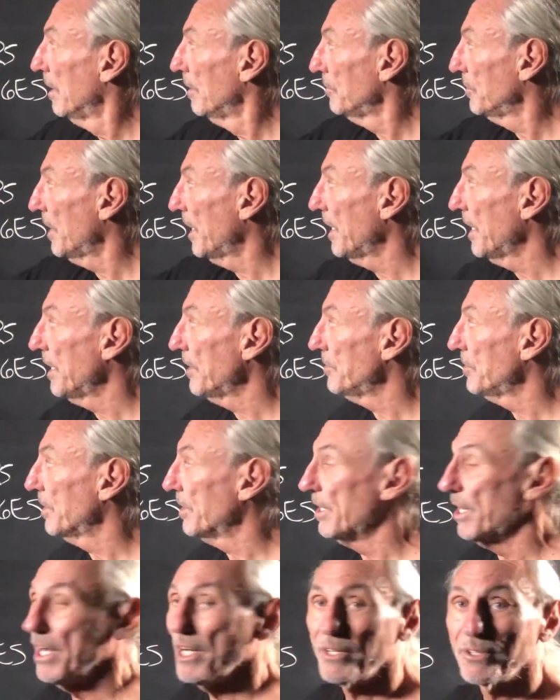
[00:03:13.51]
Jet engine,
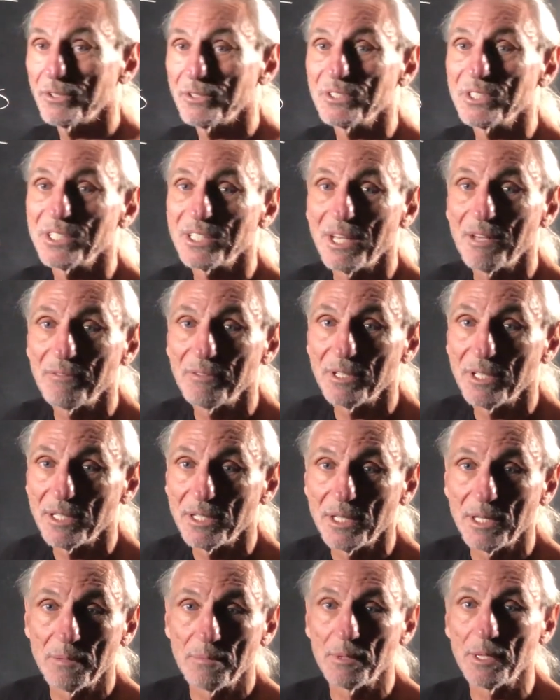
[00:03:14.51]
170
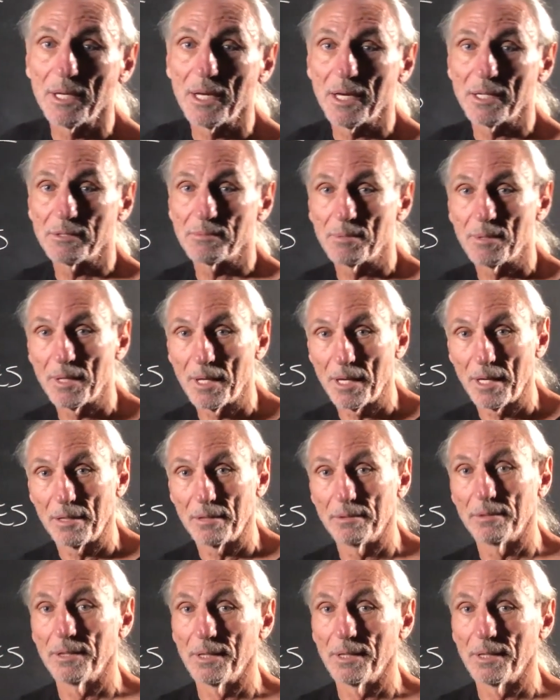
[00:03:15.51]
dB SPL.